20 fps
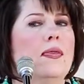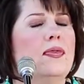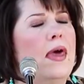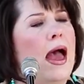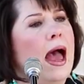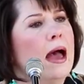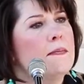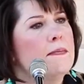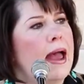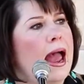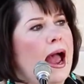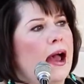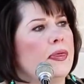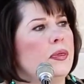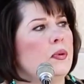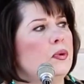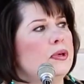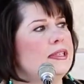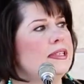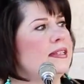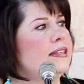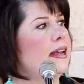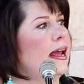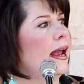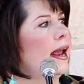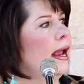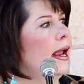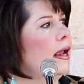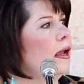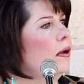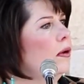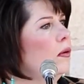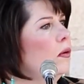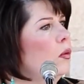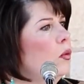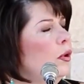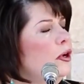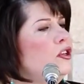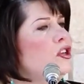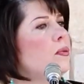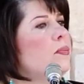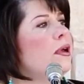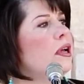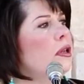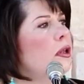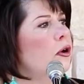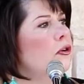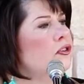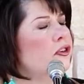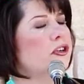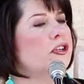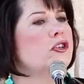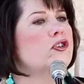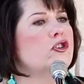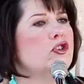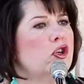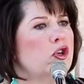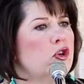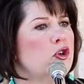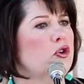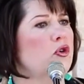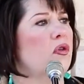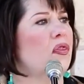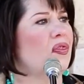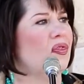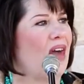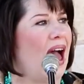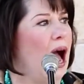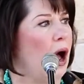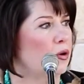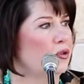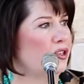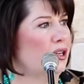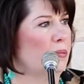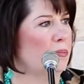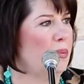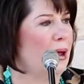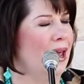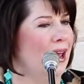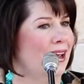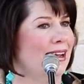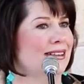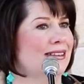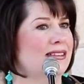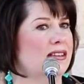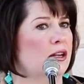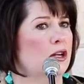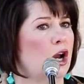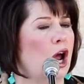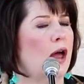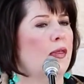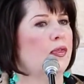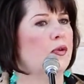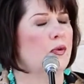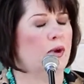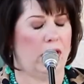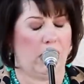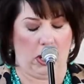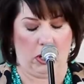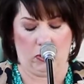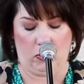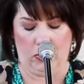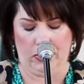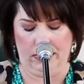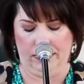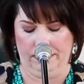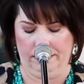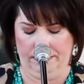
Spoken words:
That math would say we should be closer to 2,000 beds, not 300.